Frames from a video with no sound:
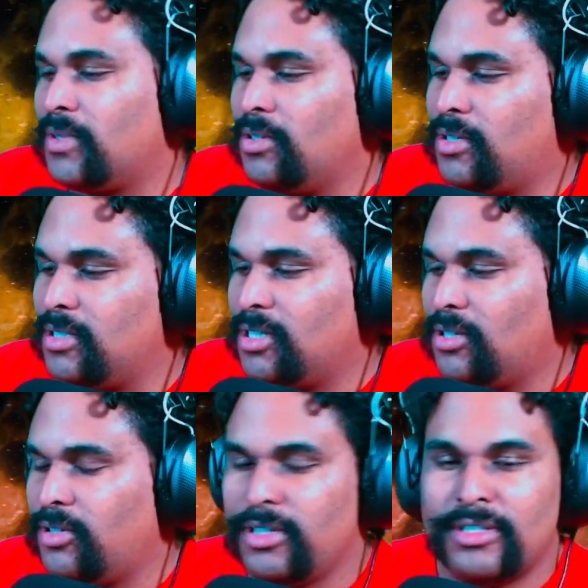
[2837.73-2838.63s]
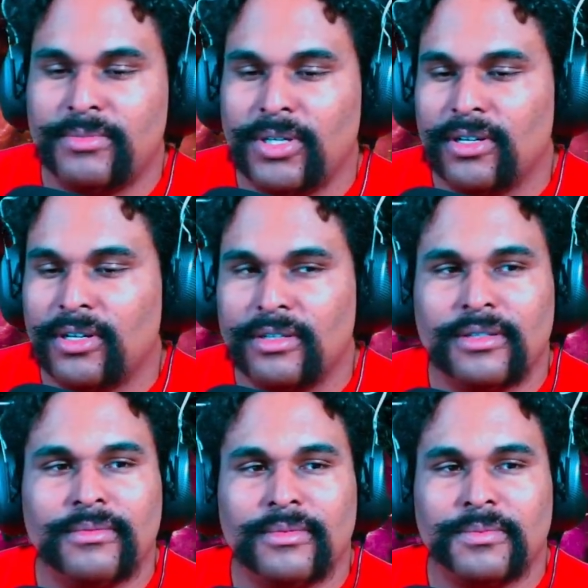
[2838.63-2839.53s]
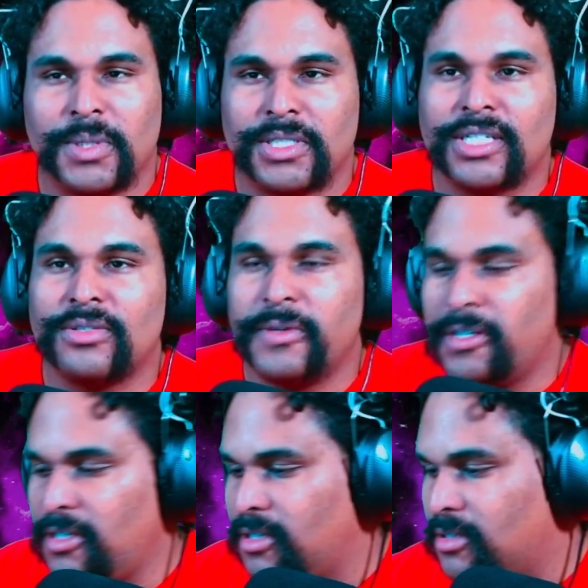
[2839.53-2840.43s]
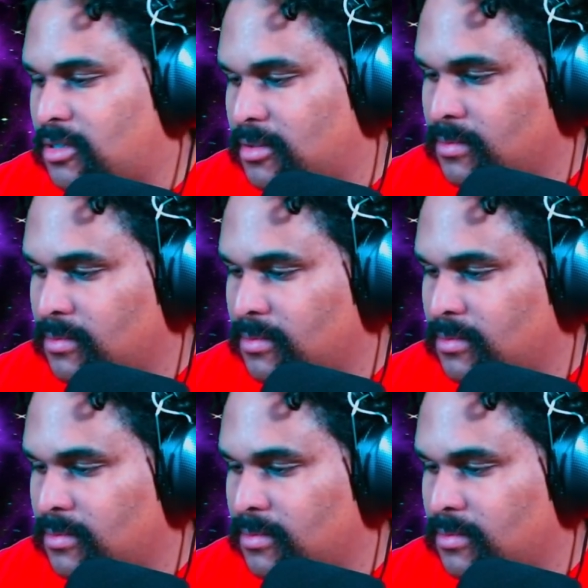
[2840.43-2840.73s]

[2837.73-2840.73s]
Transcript: you can tell he's American, because that's the way he is.